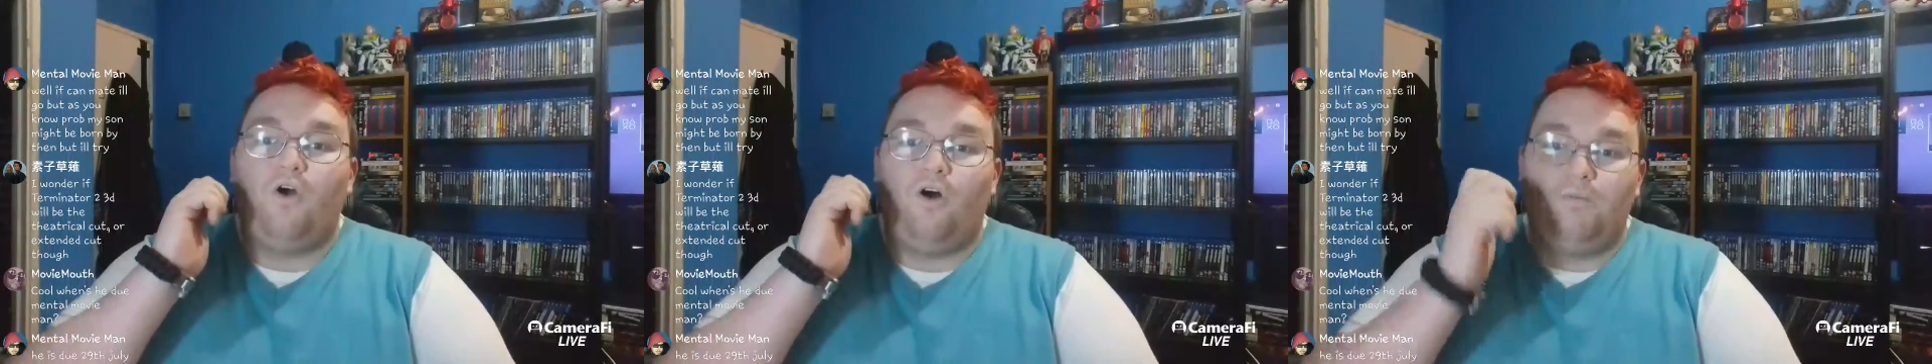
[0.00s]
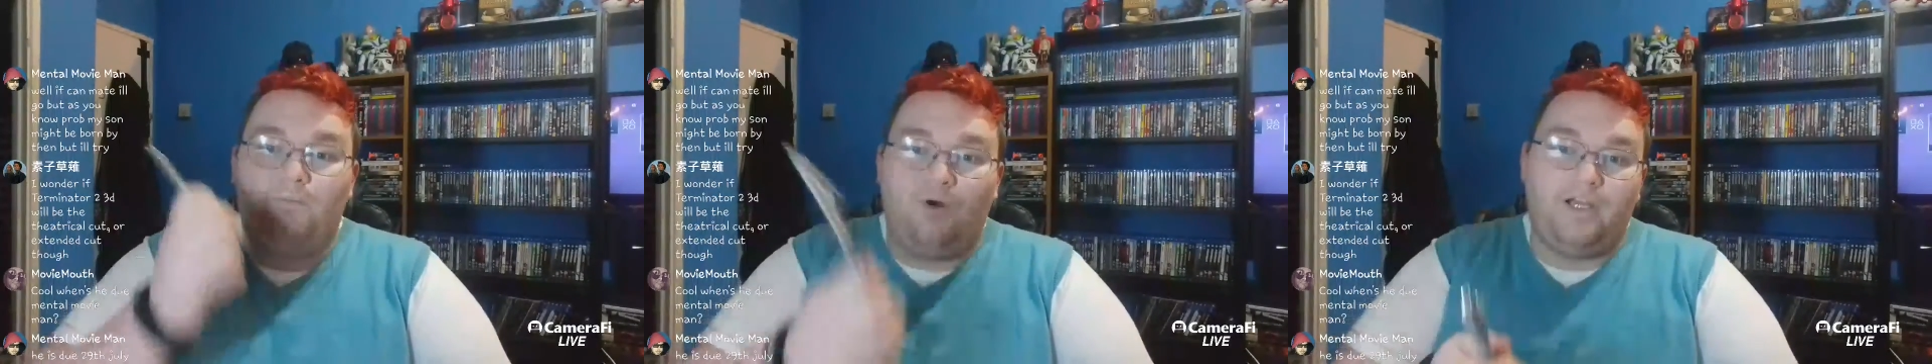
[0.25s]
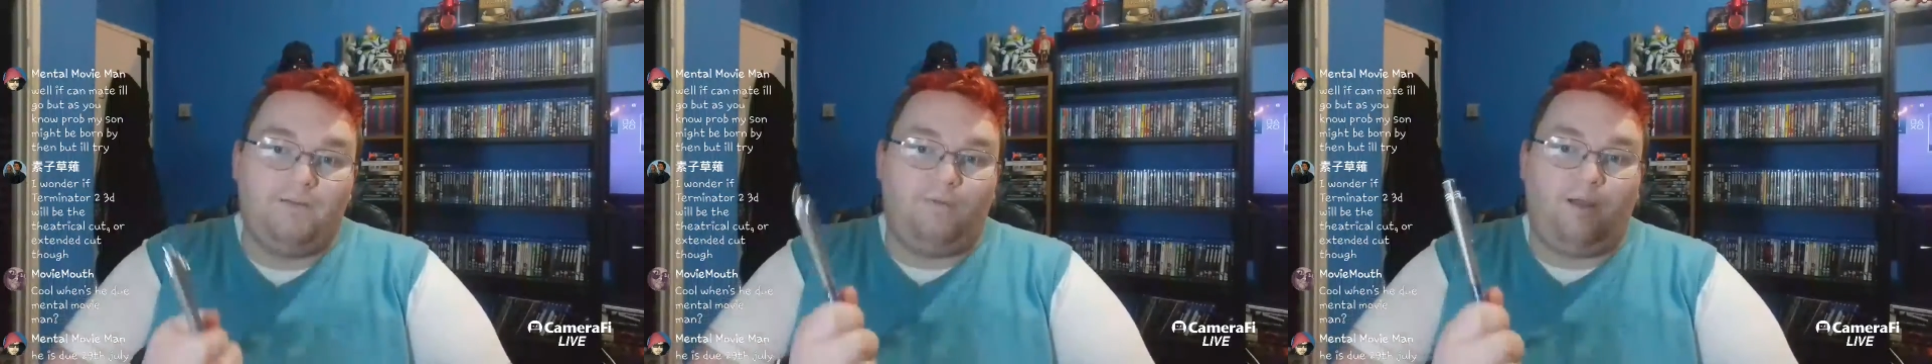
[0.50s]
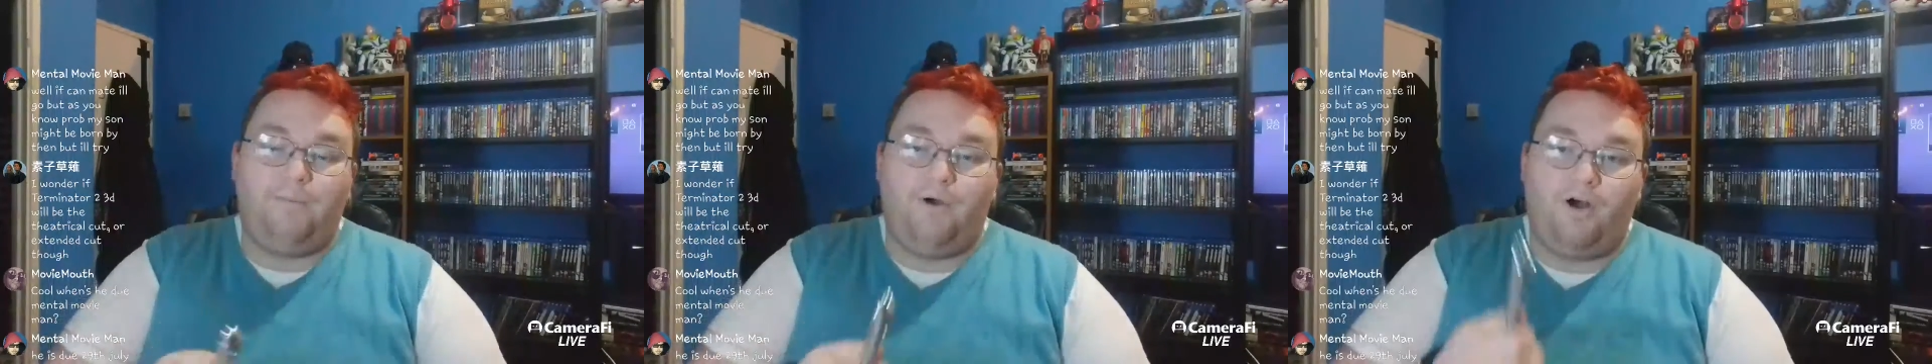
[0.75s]
on mine
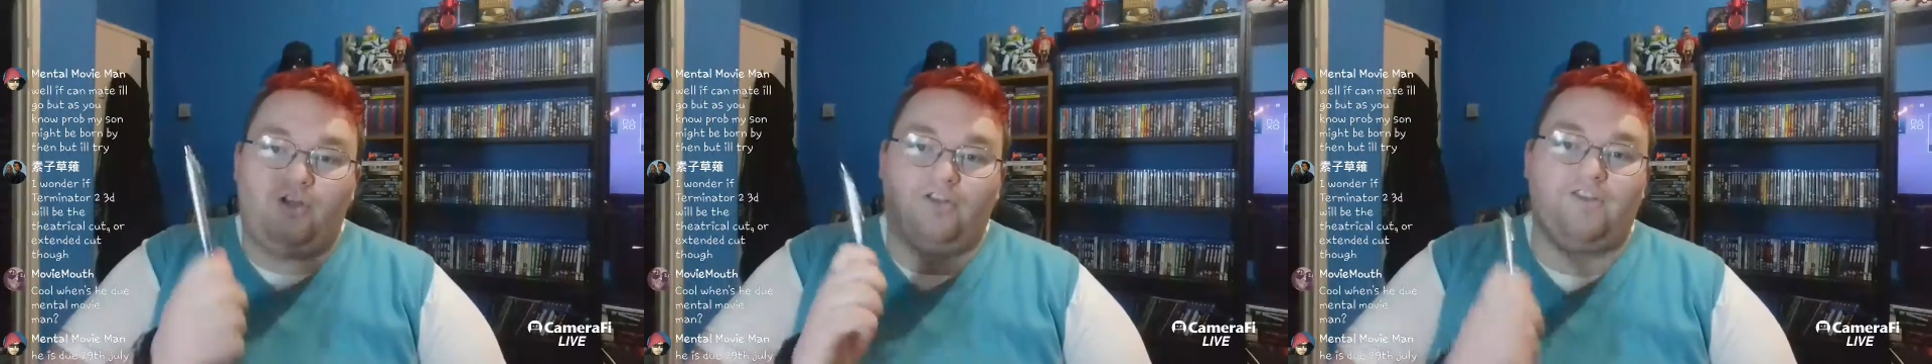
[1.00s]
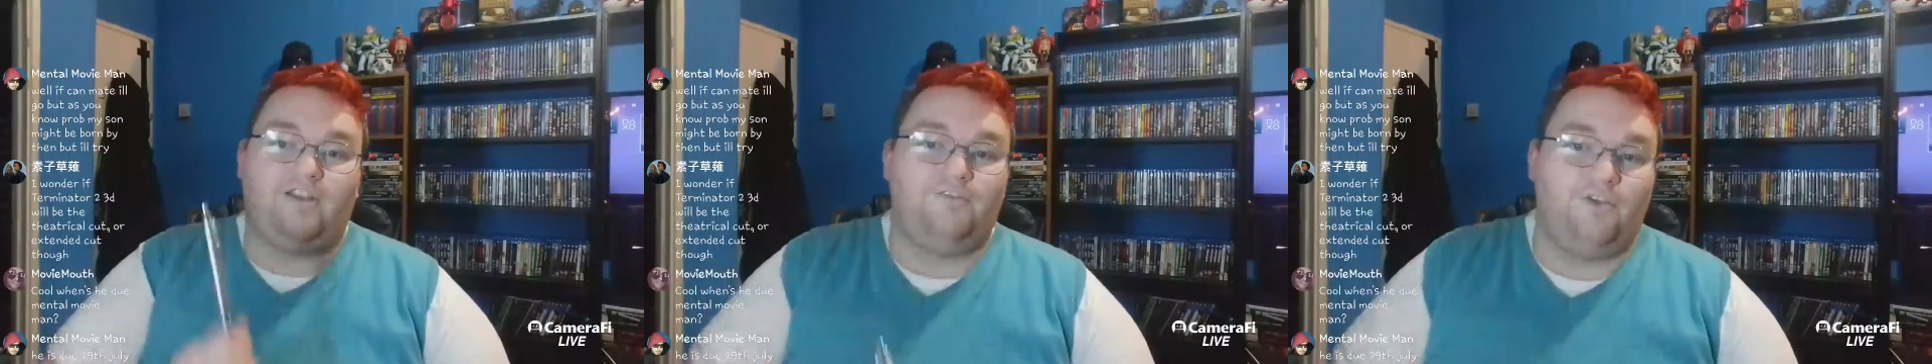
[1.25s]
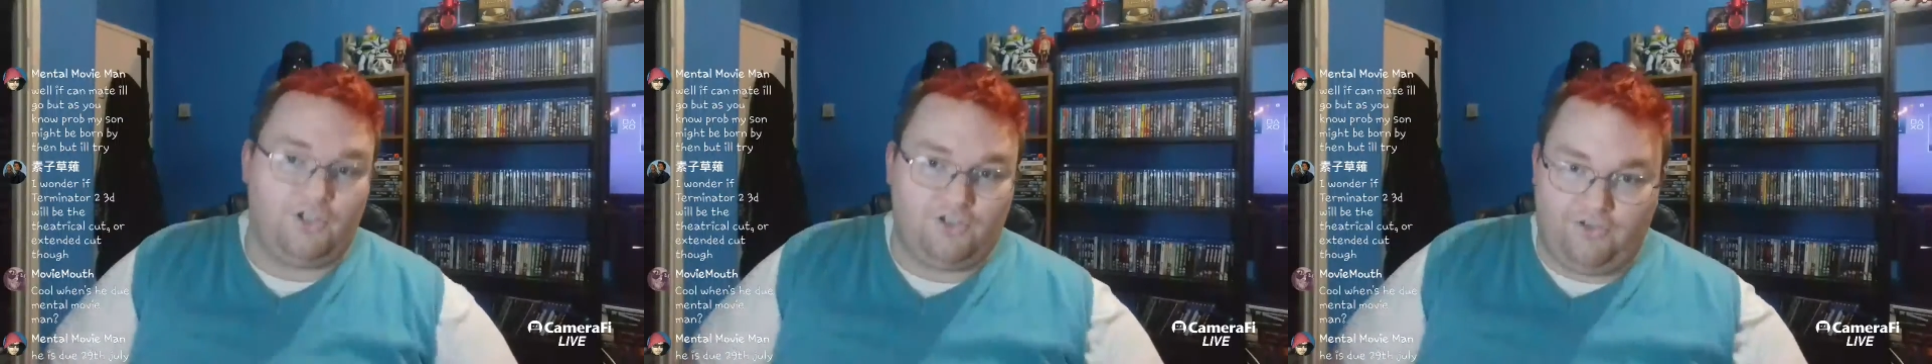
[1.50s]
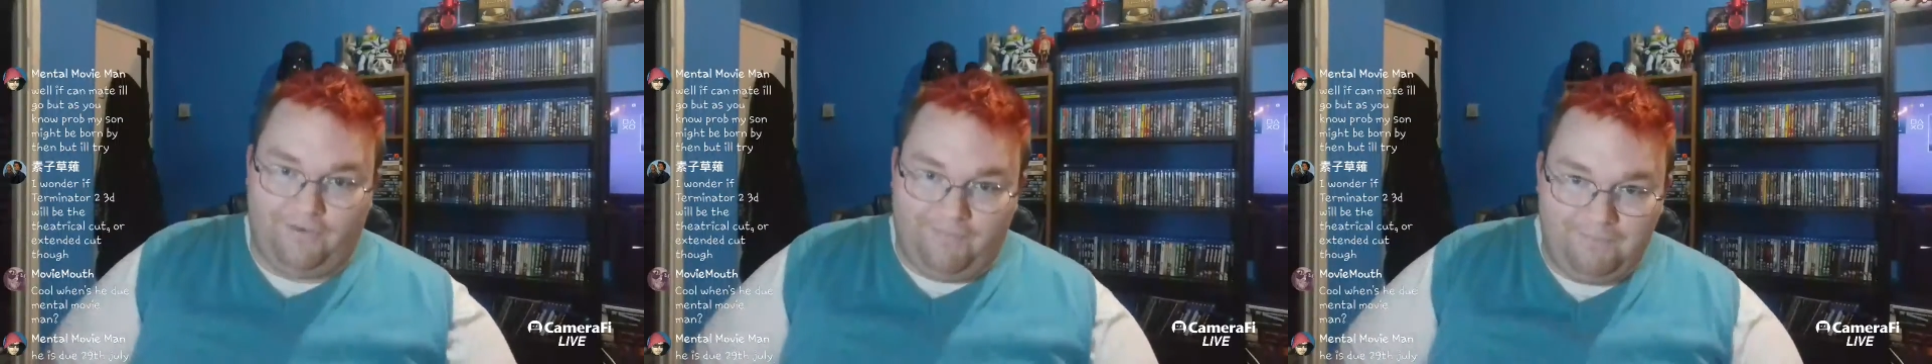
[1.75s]
and my partner's
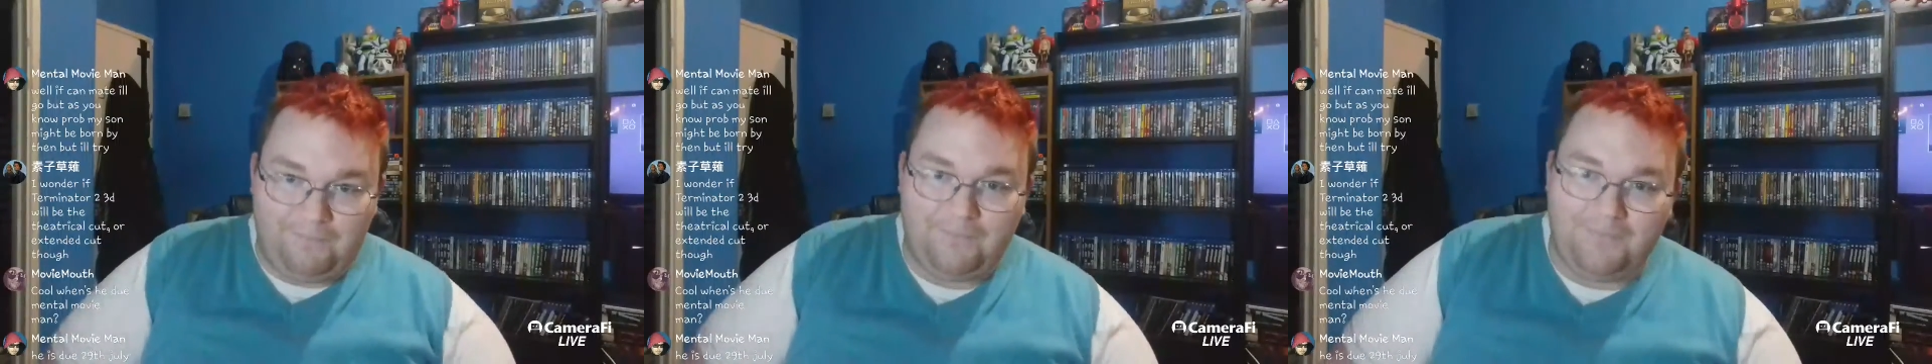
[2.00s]
anniversary.